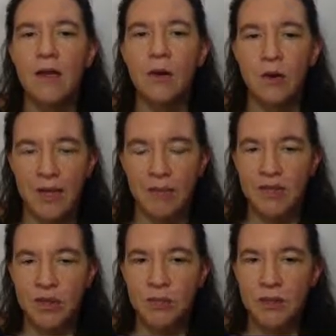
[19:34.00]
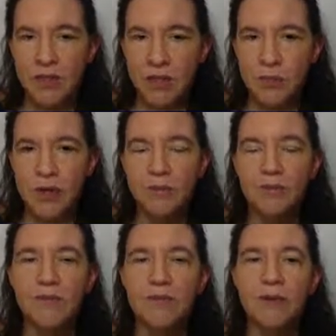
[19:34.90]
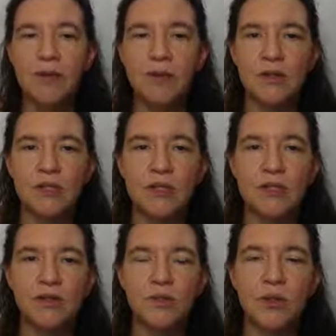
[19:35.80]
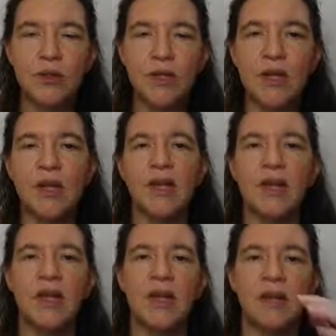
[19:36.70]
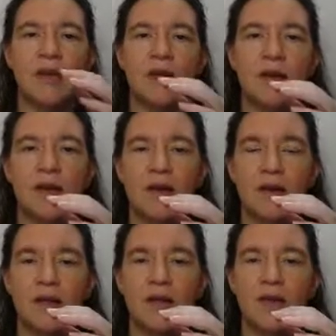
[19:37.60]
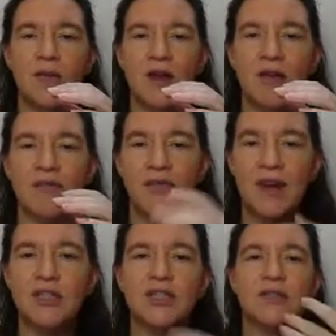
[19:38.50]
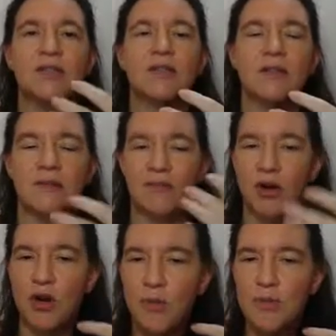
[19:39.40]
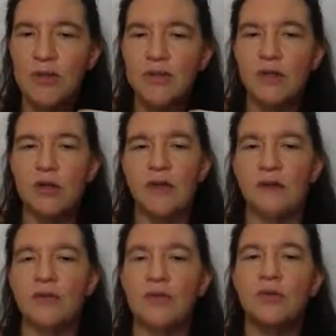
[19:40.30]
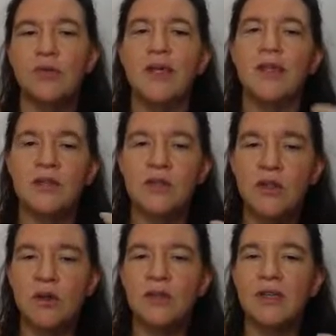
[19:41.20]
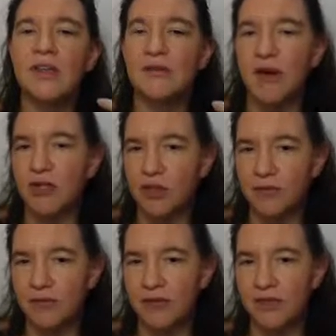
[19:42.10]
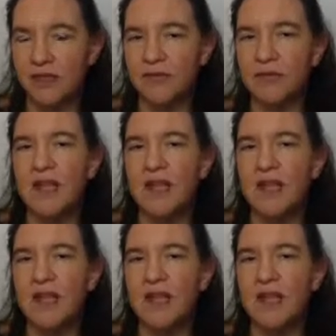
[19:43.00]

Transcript: Okay, so this one, because it is working in, well, functions, polynomials over f2, this is called the function field sieve.